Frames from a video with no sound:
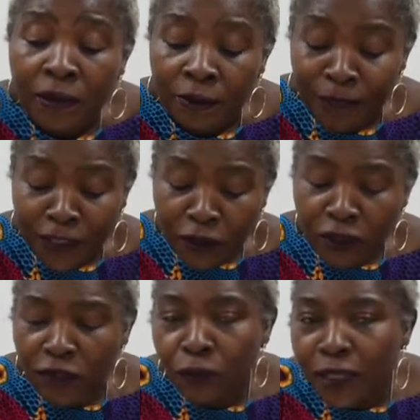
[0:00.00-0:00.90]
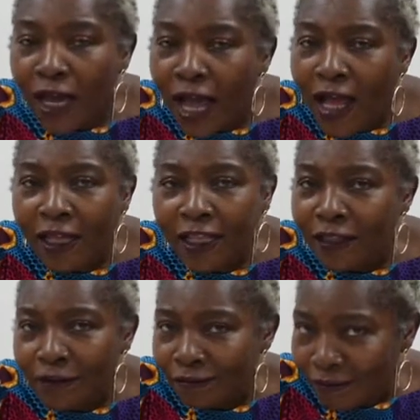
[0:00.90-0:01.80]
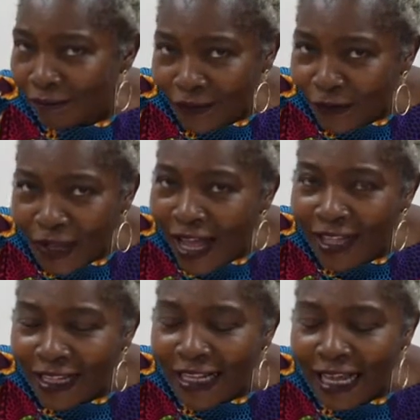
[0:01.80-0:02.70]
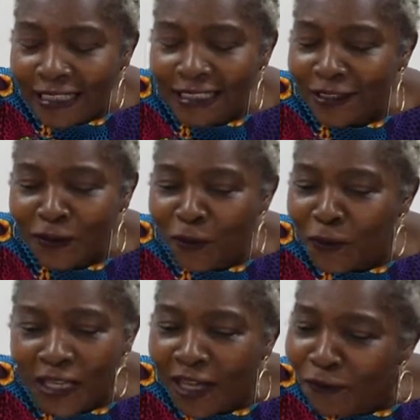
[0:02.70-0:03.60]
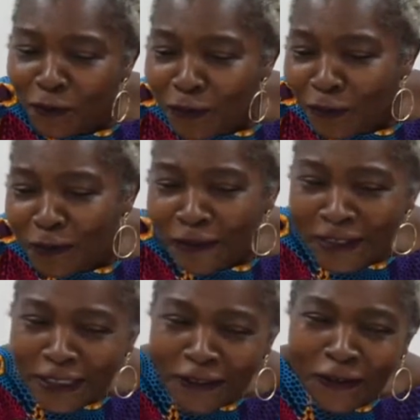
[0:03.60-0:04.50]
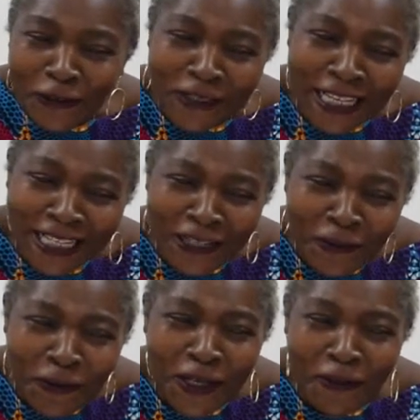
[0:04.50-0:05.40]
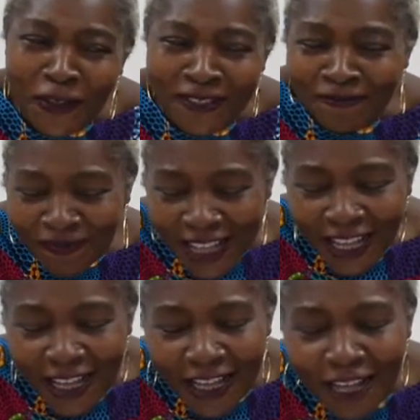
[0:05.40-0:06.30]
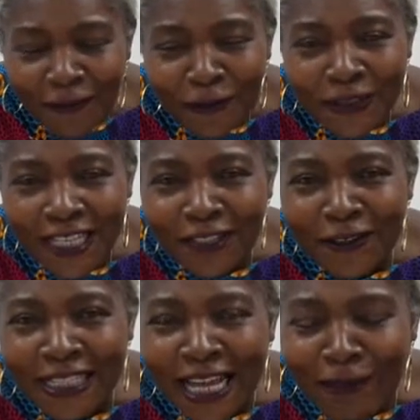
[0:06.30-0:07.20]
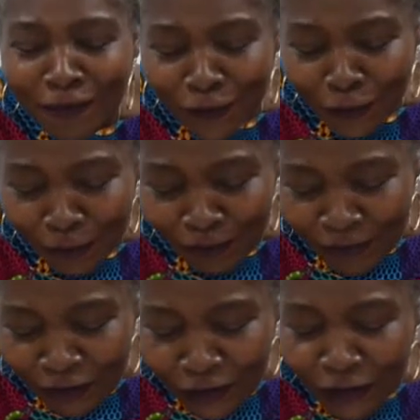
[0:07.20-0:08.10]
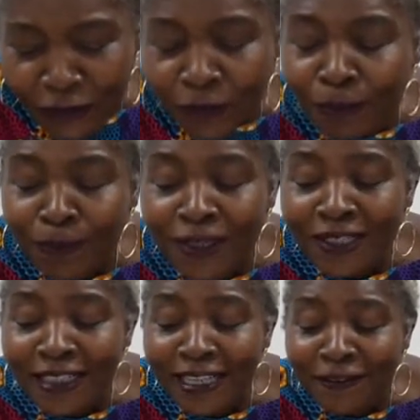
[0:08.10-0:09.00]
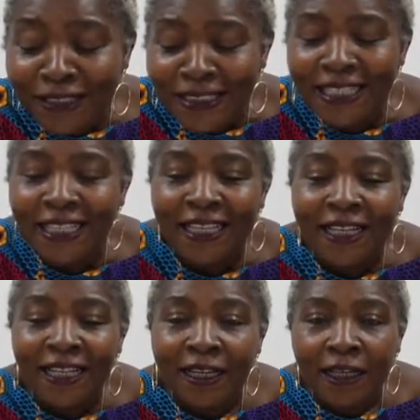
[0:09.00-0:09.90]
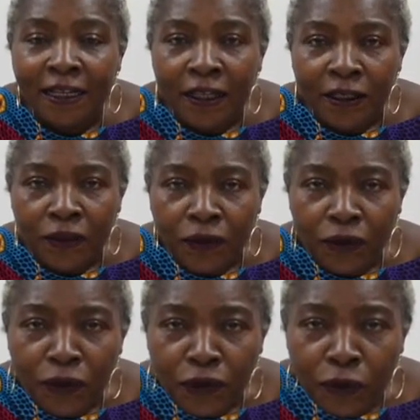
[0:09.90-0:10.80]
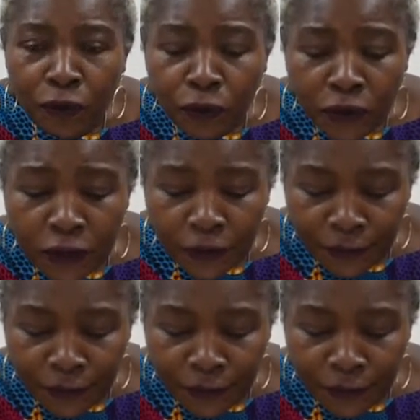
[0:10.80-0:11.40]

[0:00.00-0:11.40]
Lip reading: because we are in the art class, so we have to do the things on a certain way. We have to take a time to just build everything. I'm going to use